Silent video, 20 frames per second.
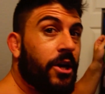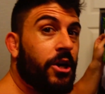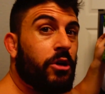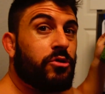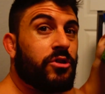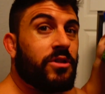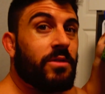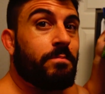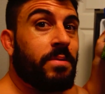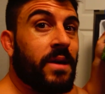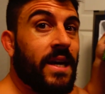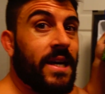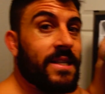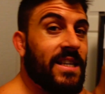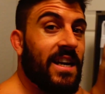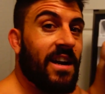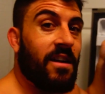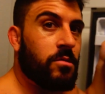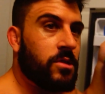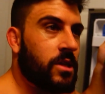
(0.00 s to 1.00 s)
do some peas,
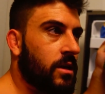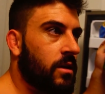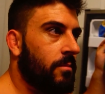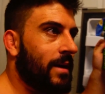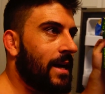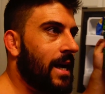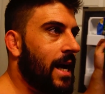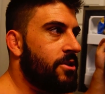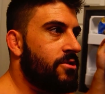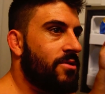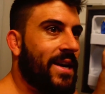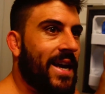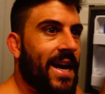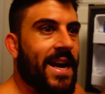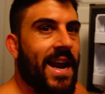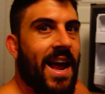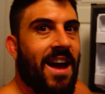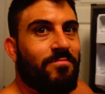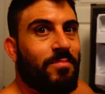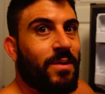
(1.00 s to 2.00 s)
and everyone's like, "Oh my God, you
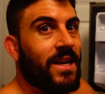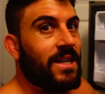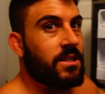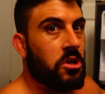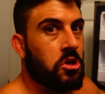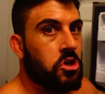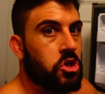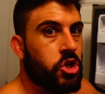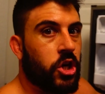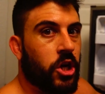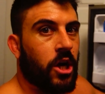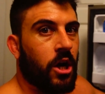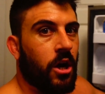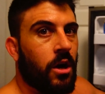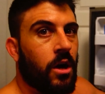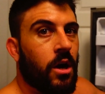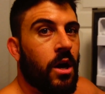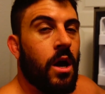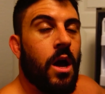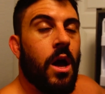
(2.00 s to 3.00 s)
can't have peas. There's sugar."
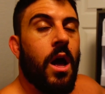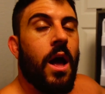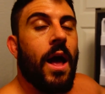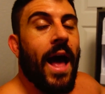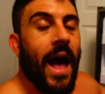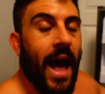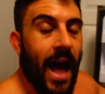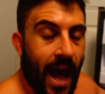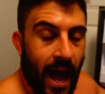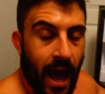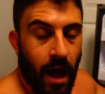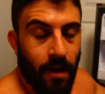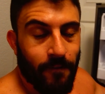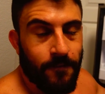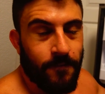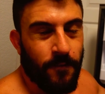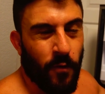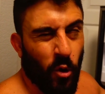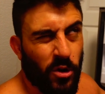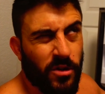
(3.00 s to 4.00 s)

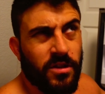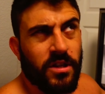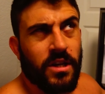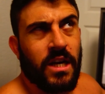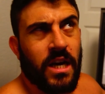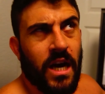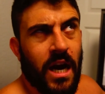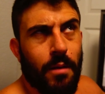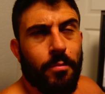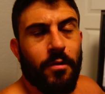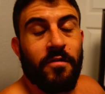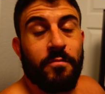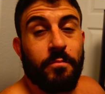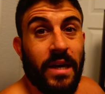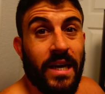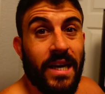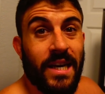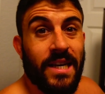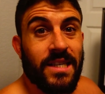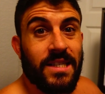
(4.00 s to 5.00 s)
1/4 cup of
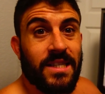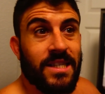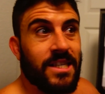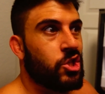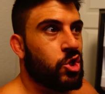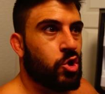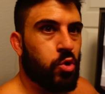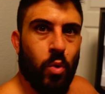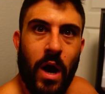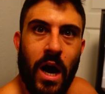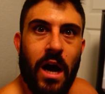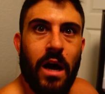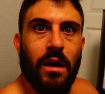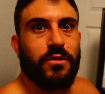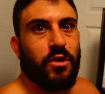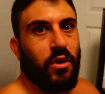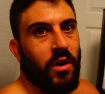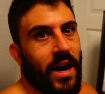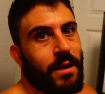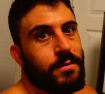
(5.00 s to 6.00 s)
peas is
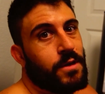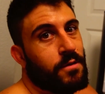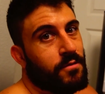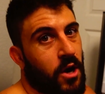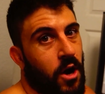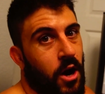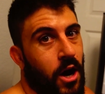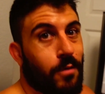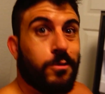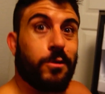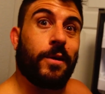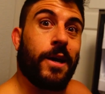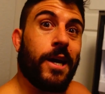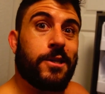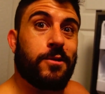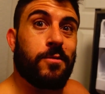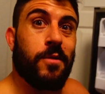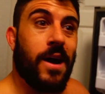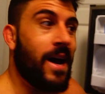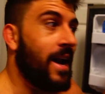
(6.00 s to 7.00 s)
12 grams of carbs. So
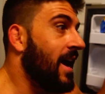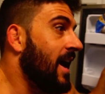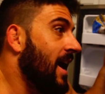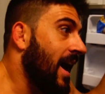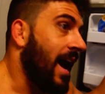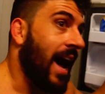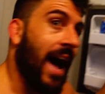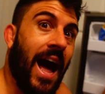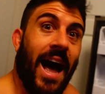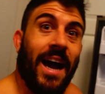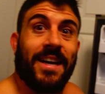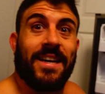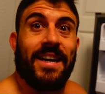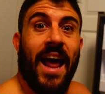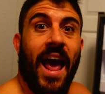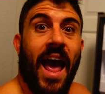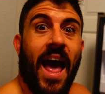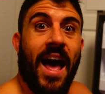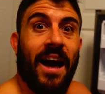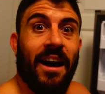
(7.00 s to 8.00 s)
guess what? I can
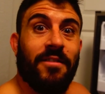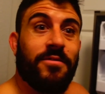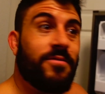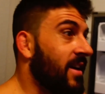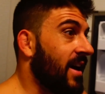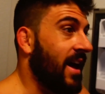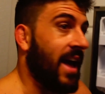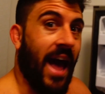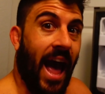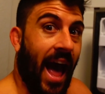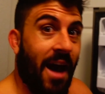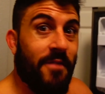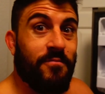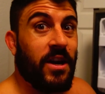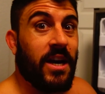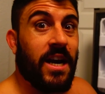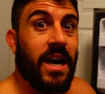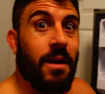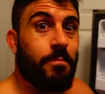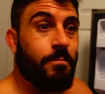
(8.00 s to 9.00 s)
have half
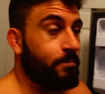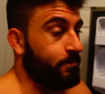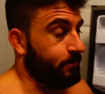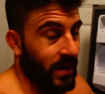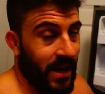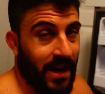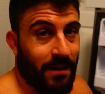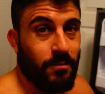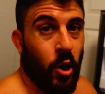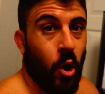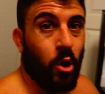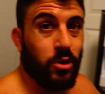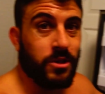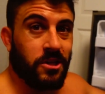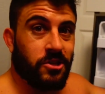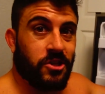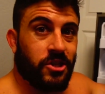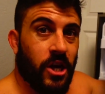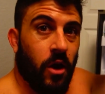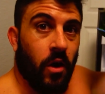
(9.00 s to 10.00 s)
a cup, but I'm
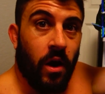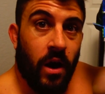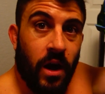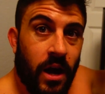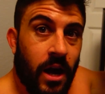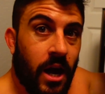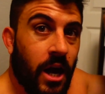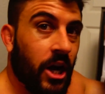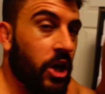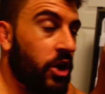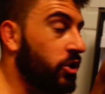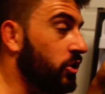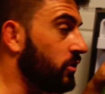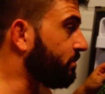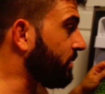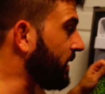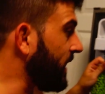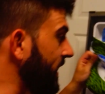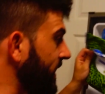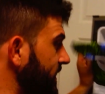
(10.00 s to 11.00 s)
golden. So I'm gonna do
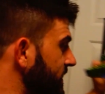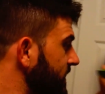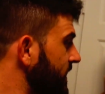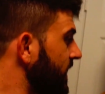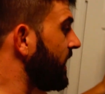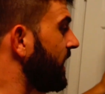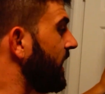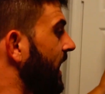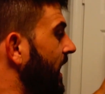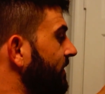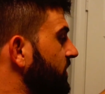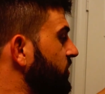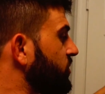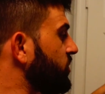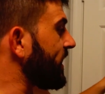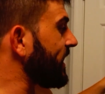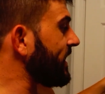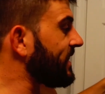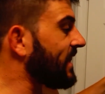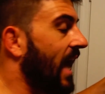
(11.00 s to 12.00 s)
peas and the
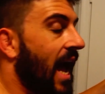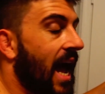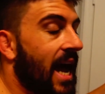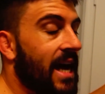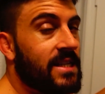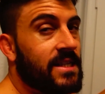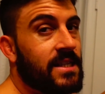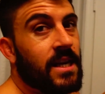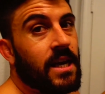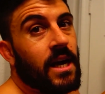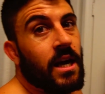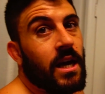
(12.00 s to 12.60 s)
chicken thighs.